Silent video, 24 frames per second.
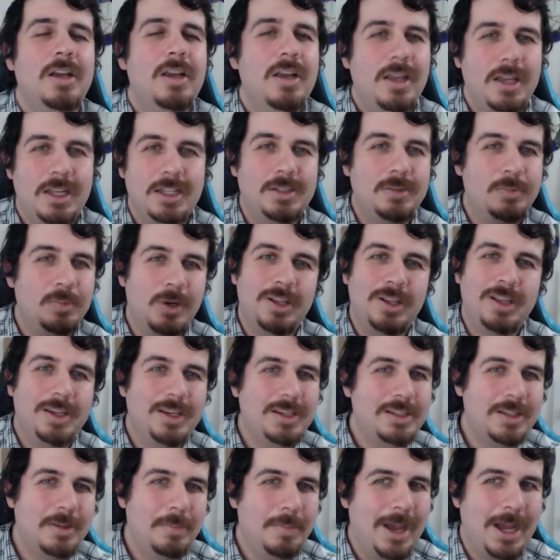It really
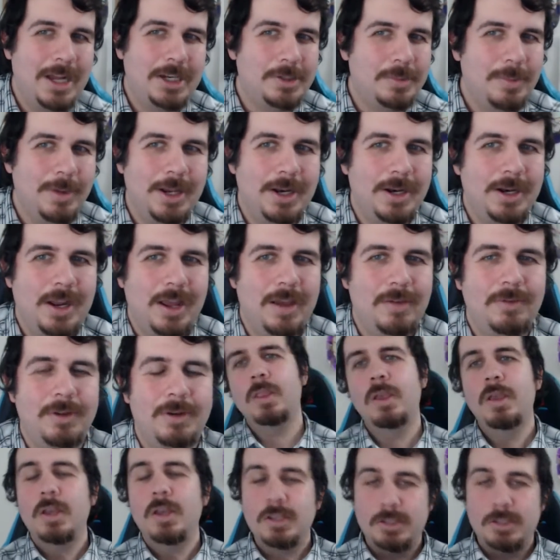is a match made in heaven.